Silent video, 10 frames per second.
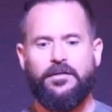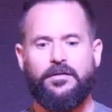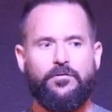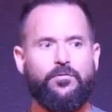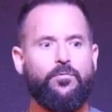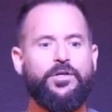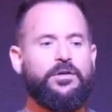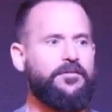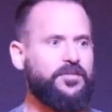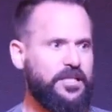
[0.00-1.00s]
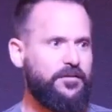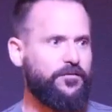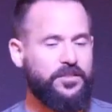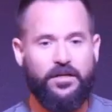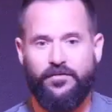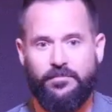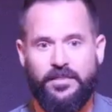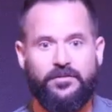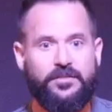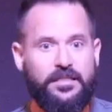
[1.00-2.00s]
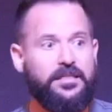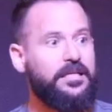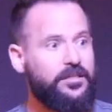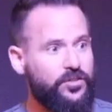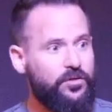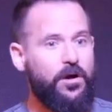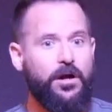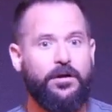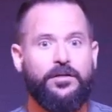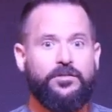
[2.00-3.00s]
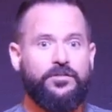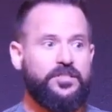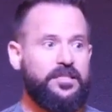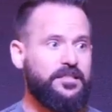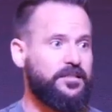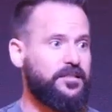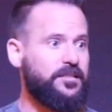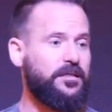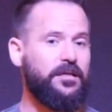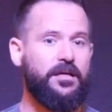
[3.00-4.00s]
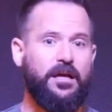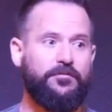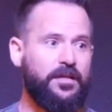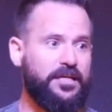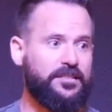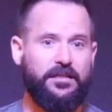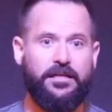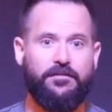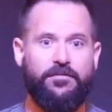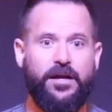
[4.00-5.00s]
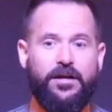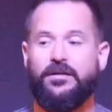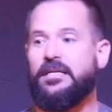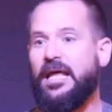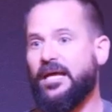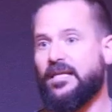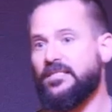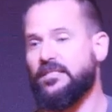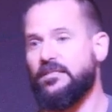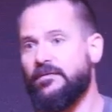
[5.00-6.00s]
What do you have to say for yourself? I'm guilty. Yes, you are. You're sentenced. Everlasting lake of fire. Next.